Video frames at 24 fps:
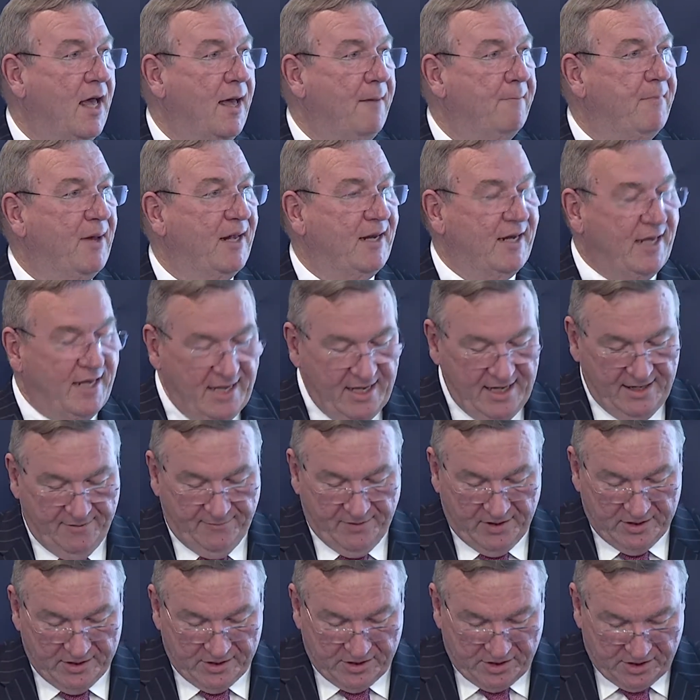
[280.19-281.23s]
But
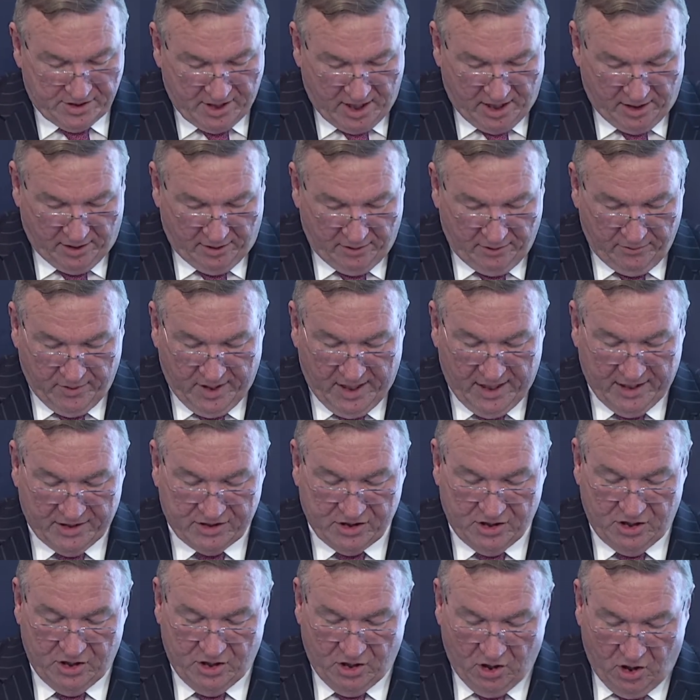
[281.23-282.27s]
even so,
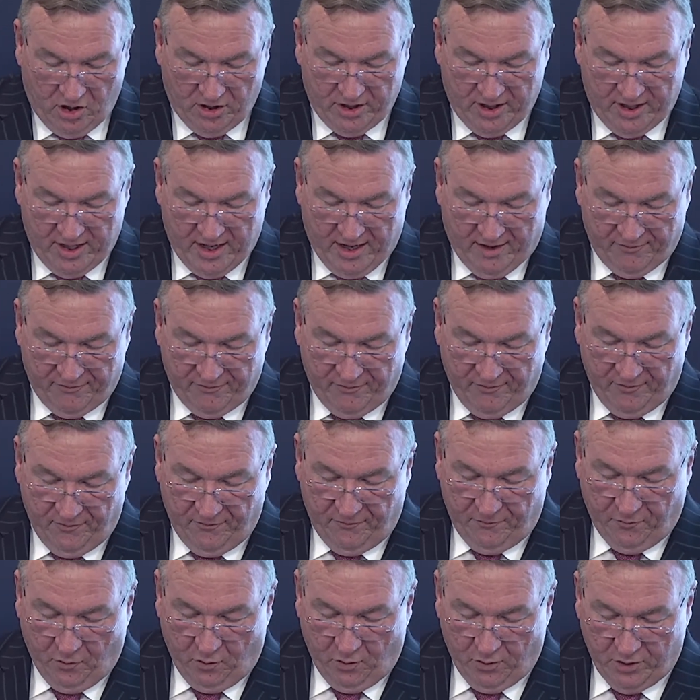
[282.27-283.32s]
it's not enough
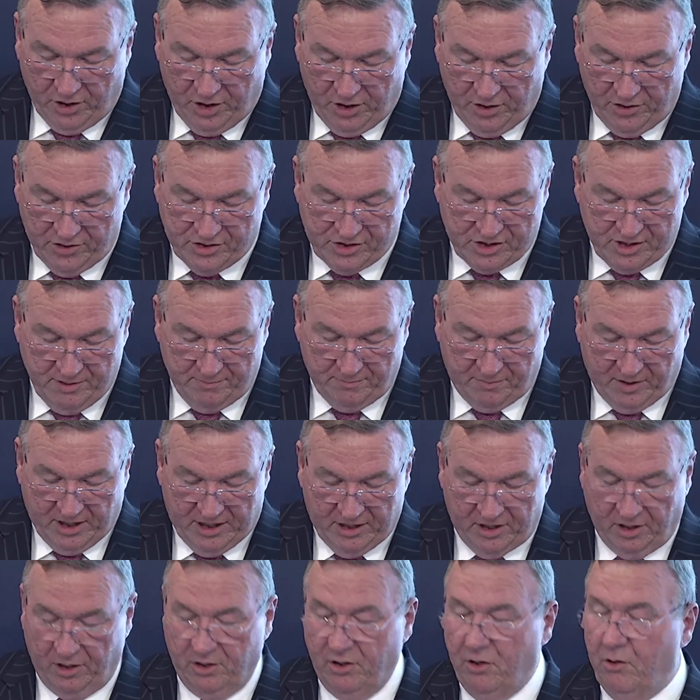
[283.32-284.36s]
for you simply
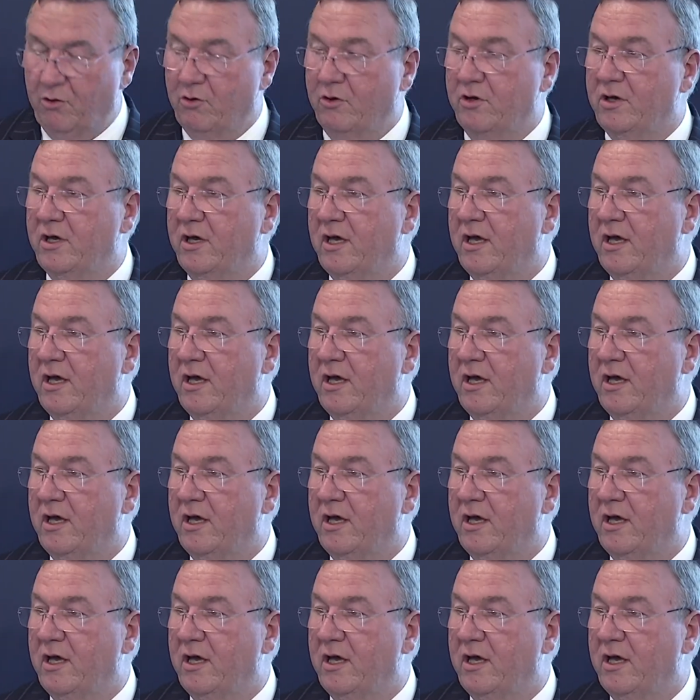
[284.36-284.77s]
to look